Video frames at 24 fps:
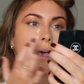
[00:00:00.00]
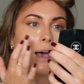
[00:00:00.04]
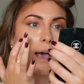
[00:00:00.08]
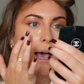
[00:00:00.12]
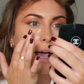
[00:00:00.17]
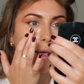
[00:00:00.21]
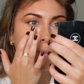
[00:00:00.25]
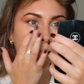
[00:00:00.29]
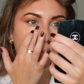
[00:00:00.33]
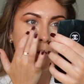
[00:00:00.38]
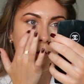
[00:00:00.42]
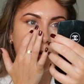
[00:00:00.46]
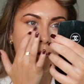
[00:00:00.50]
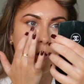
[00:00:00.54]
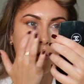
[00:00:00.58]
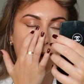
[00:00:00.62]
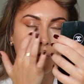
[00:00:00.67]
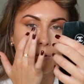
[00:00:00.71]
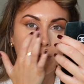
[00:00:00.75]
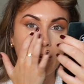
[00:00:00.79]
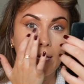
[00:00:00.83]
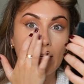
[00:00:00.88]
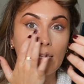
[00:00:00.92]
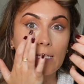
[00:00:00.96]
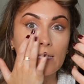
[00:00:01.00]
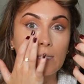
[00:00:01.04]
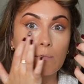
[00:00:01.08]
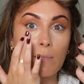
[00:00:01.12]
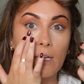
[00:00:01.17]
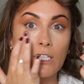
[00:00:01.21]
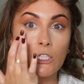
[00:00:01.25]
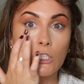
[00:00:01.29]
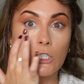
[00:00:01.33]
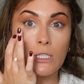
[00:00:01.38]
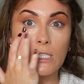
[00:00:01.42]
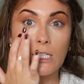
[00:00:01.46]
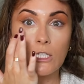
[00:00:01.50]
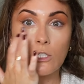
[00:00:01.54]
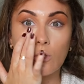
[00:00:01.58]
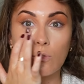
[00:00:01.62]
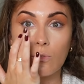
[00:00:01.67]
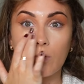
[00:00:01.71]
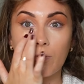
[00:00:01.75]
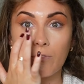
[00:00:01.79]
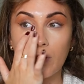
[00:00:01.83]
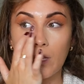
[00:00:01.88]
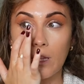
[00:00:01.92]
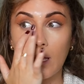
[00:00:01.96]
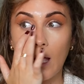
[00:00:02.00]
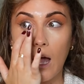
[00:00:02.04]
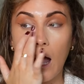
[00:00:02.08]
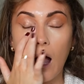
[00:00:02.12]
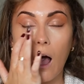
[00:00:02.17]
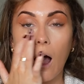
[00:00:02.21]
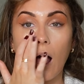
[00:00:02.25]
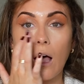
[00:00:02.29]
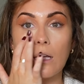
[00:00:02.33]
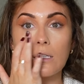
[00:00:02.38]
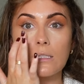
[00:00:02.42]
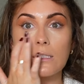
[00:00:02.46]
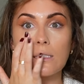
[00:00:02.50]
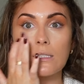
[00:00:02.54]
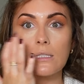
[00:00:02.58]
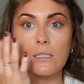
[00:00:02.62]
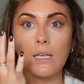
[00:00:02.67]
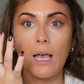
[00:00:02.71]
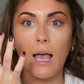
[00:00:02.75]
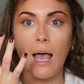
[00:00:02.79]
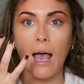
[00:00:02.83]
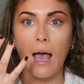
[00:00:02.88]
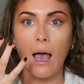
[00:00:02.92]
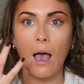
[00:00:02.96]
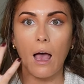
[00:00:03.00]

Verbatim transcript: I put on like as much as I do of the NARS.